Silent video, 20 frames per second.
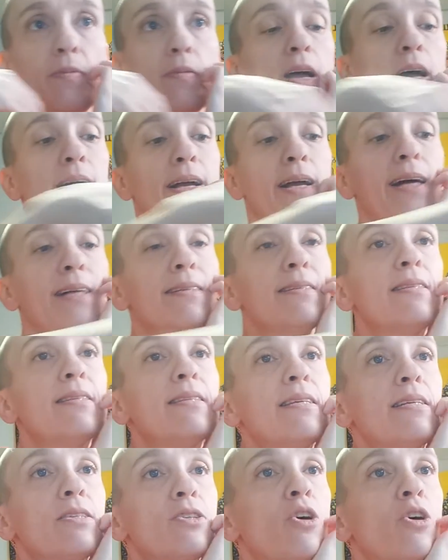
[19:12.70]
against
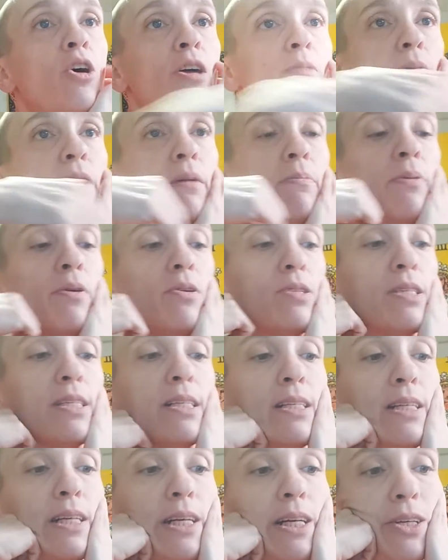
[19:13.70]
this karmic
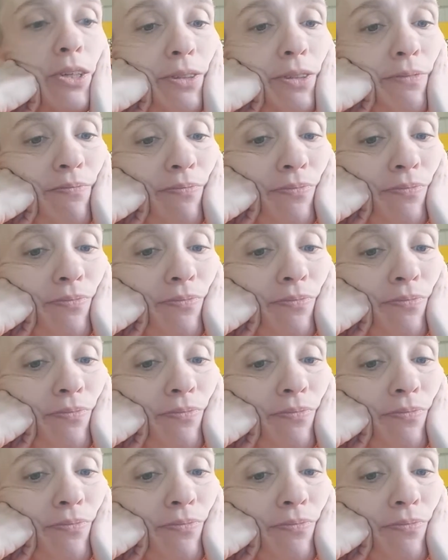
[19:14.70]
person here.